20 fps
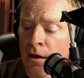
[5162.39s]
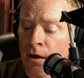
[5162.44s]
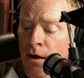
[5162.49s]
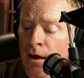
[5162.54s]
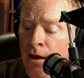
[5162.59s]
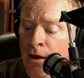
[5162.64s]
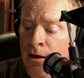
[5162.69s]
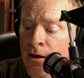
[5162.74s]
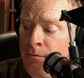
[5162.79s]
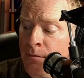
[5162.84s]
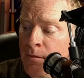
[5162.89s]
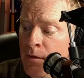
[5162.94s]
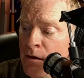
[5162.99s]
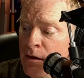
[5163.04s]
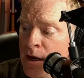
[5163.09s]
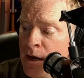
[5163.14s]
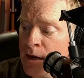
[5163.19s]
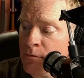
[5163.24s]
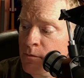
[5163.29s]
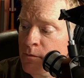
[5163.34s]
All
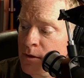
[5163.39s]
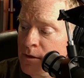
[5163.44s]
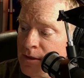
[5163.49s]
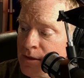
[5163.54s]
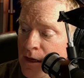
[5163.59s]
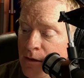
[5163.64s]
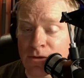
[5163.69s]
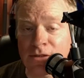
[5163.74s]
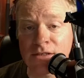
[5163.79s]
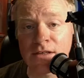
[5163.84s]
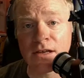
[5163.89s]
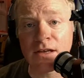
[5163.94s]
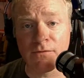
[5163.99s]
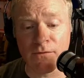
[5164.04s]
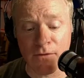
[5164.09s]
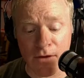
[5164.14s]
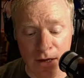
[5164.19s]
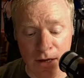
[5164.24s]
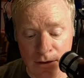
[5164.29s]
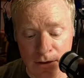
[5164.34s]
right. Well, that was a lot of
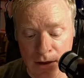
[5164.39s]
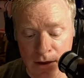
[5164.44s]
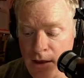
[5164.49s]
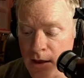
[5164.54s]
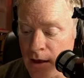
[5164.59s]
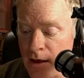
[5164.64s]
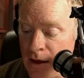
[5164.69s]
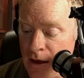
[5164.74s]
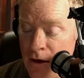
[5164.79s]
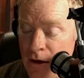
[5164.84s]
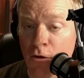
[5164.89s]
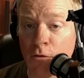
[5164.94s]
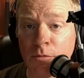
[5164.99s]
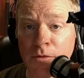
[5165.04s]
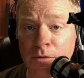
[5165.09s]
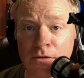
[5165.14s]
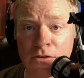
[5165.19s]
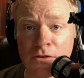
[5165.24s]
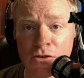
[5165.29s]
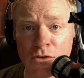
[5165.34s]
fun. I hope
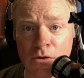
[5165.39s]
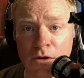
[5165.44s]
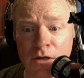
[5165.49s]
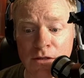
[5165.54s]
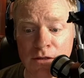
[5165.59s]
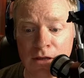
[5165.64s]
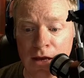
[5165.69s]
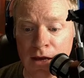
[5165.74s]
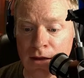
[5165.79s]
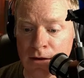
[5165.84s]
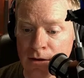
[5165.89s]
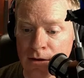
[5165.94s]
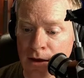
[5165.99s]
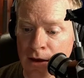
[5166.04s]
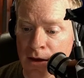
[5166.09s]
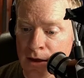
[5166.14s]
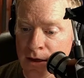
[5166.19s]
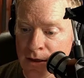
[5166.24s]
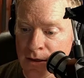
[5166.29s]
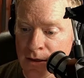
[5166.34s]
you enjoyed that.
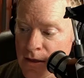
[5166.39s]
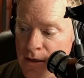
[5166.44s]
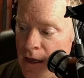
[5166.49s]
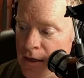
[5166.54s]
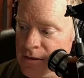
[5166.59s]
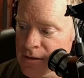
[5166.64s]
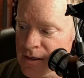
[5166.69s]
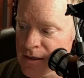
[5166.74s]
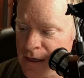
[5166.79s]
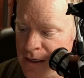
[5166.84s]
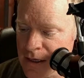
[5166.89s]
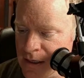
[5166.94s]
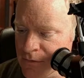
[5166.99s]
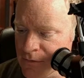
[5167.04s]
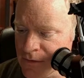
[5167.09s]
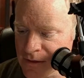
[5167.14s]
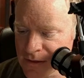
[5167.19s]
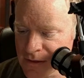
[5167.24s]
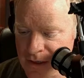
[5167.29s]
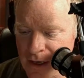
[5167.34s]
Did I
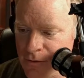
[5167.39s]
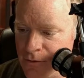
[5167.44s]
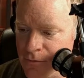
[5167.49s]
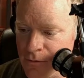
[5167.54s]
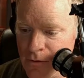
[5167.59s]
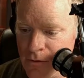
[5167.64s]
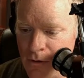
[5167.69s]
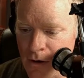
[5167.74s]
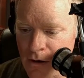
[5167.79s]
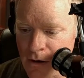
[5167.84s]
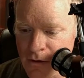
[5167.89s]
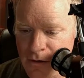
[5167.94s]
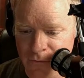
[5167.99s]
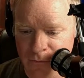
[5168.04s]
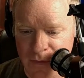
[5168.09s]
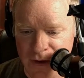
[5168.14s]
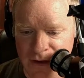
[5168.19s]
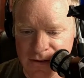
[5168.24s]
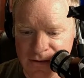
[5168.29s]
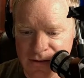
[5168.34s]
even get through all of
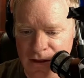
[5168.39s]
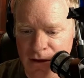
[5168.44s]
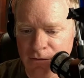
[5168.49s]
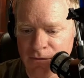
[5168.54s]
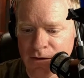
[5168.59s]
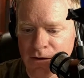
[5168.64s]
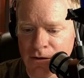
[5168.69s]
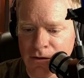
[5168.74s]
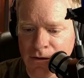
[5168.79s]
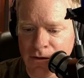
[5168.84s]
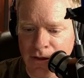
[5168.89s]
my stuff here?